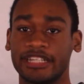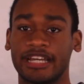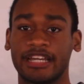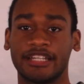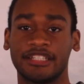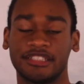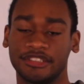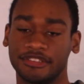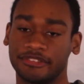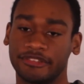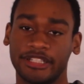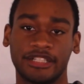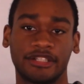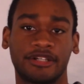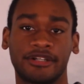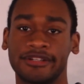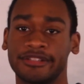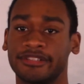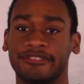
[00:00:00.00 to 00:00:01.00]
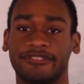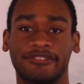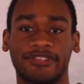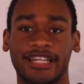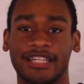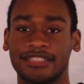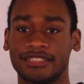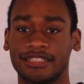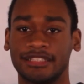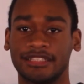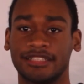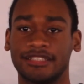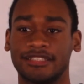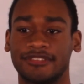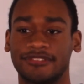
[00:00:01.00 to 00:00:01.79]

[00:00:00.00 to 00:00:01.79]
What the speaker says: I enjoyed all the fights in this